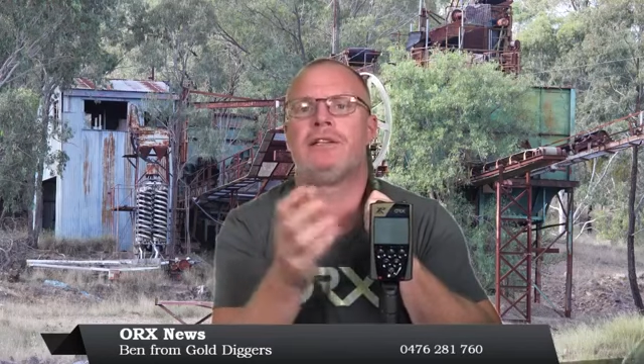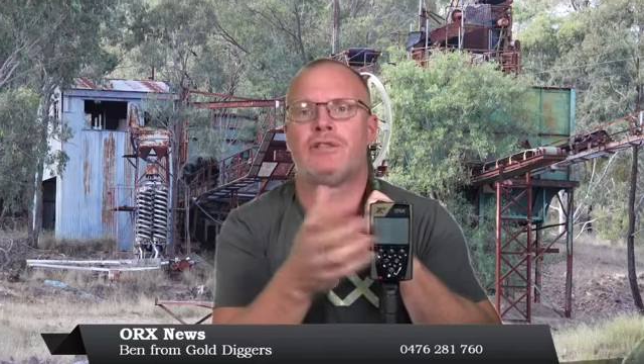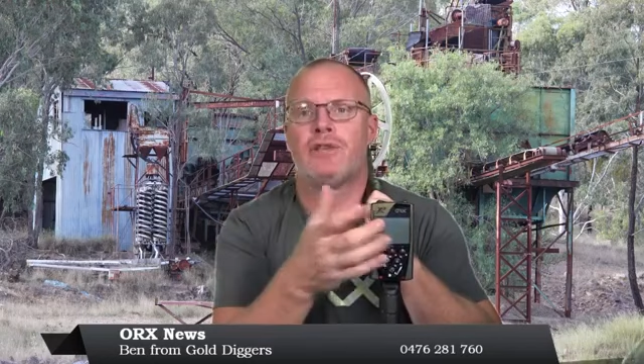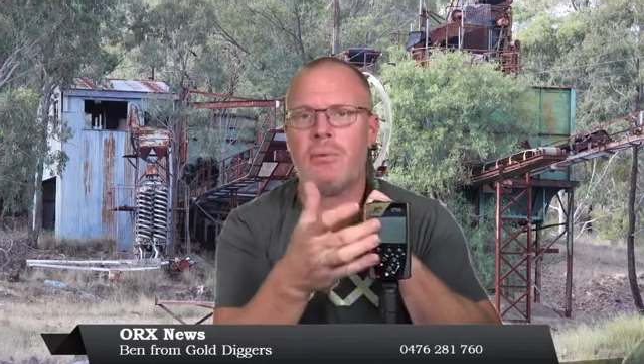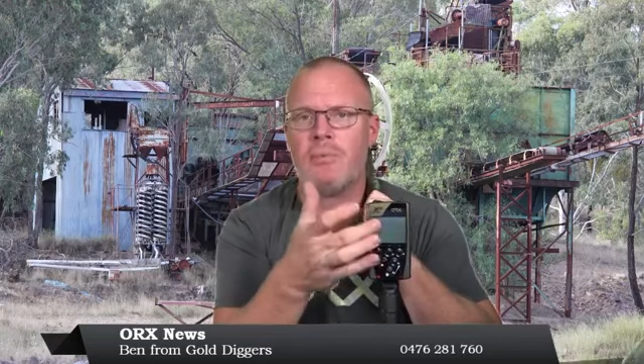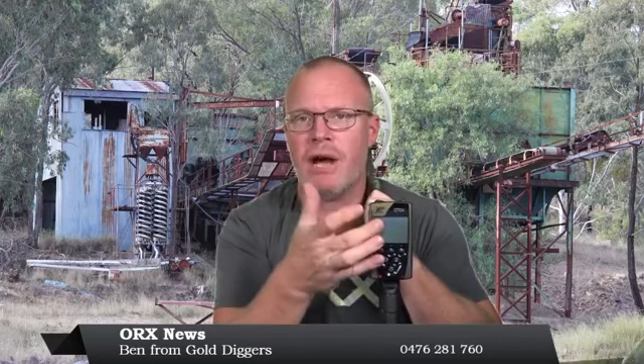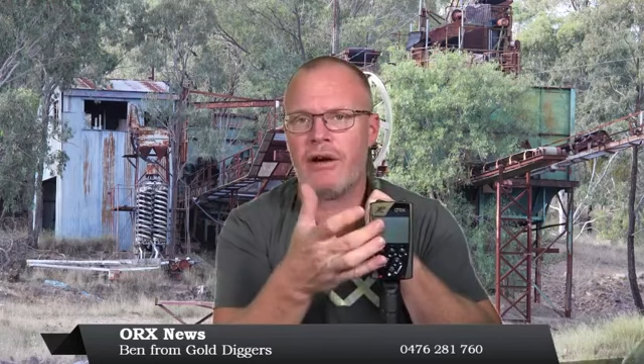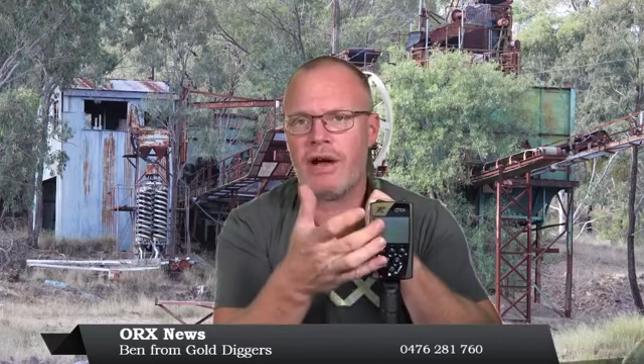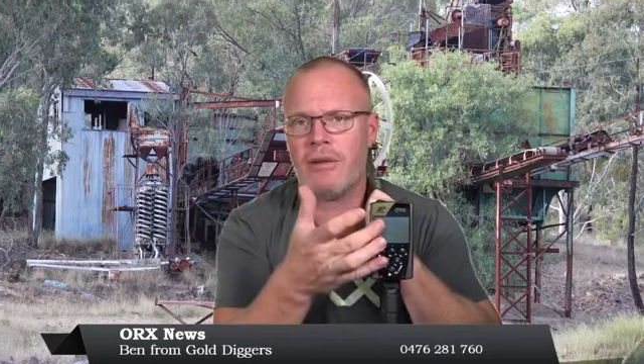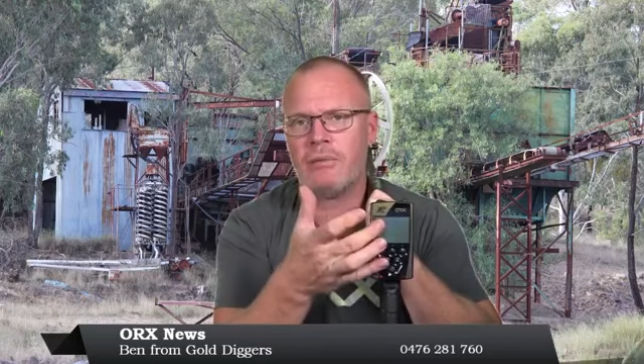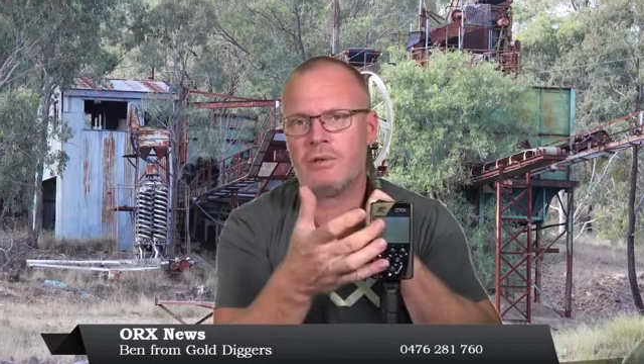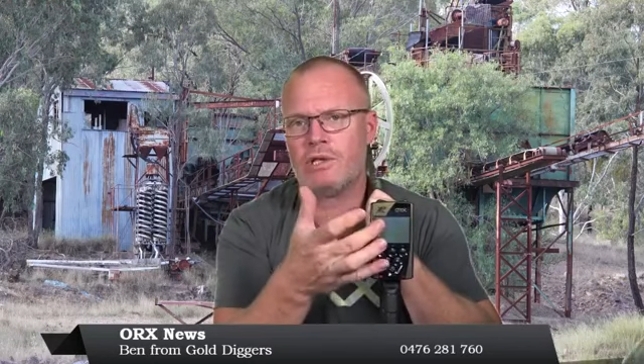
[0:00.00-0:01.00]
There's 2
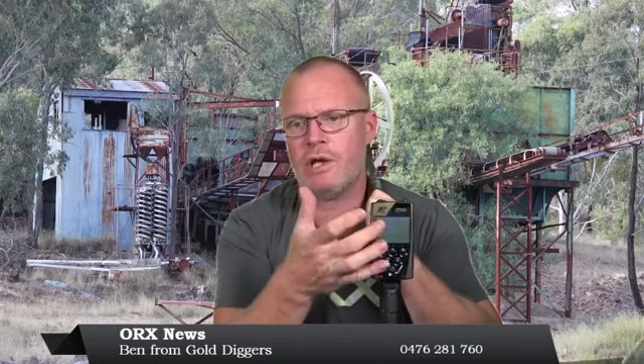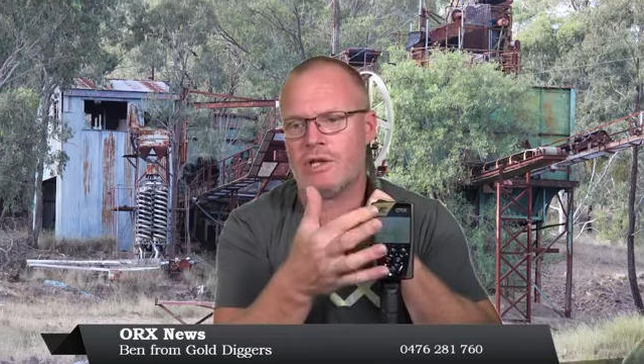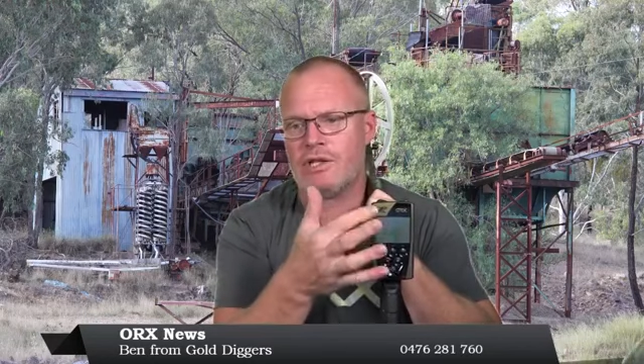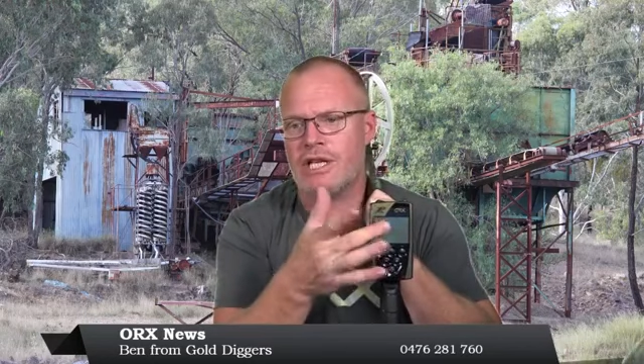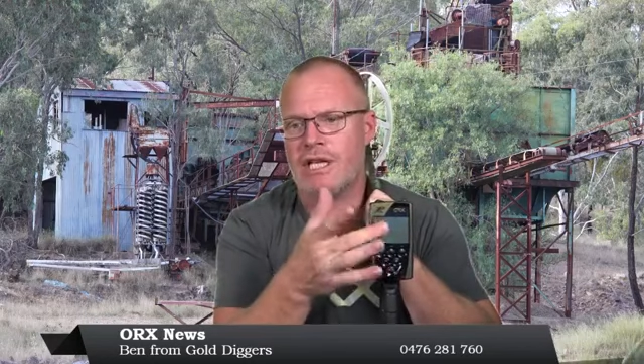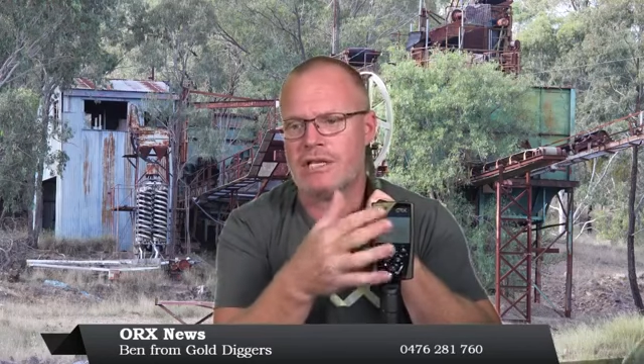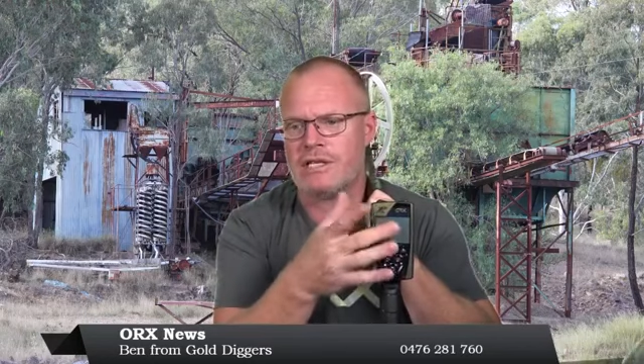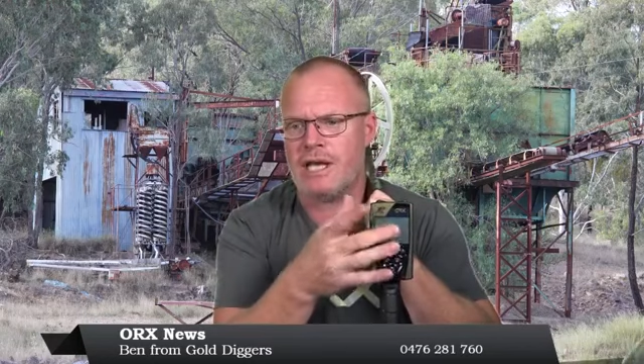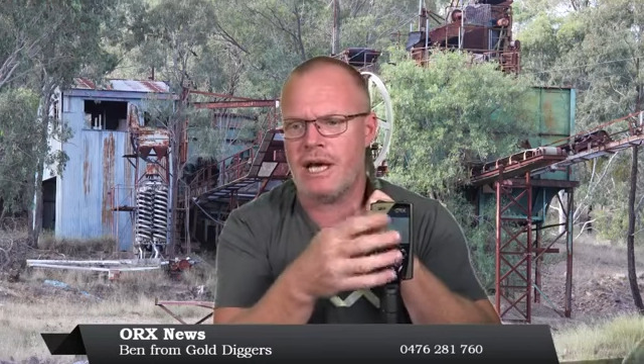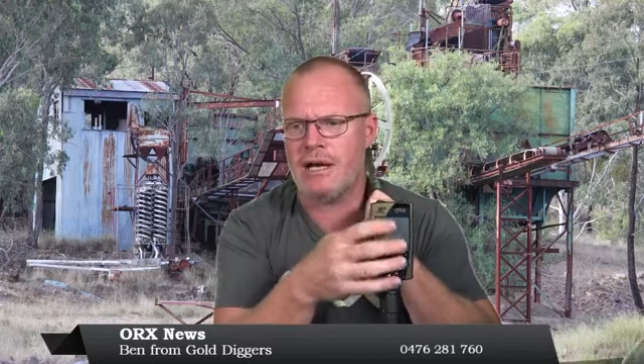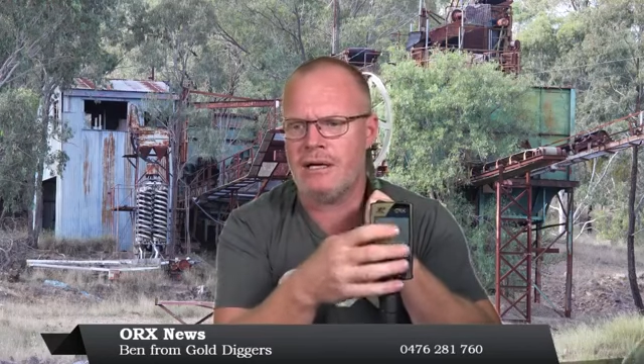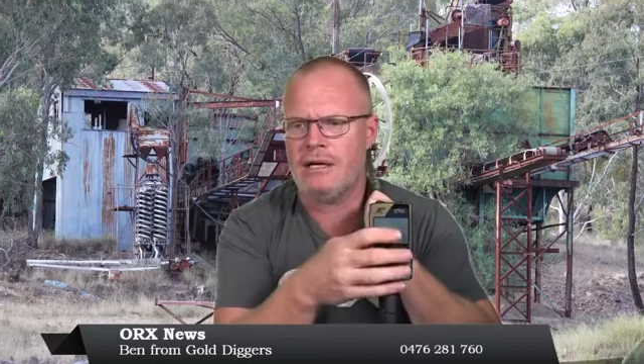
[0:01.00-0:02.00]
programmable slots in this
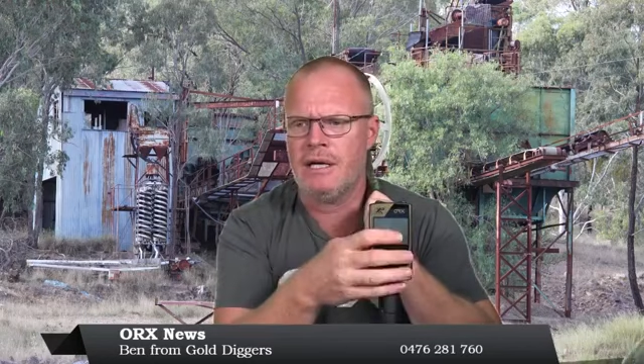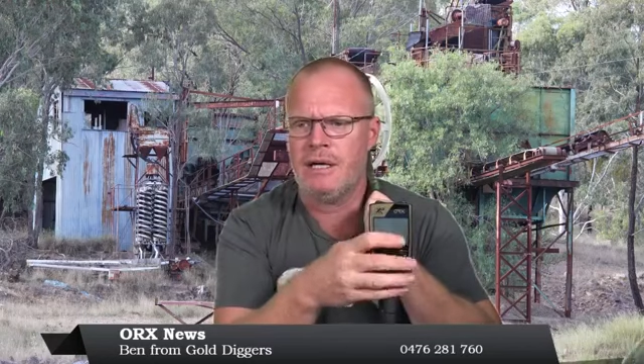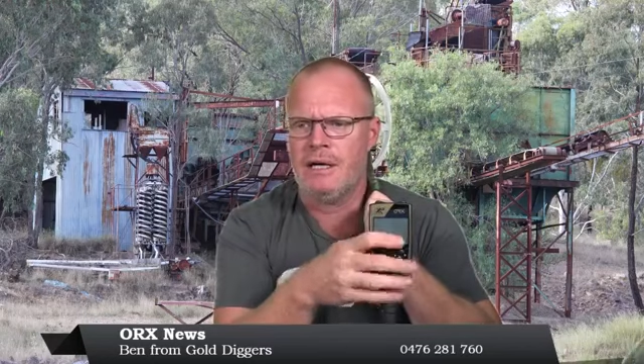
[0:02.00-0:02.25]
though,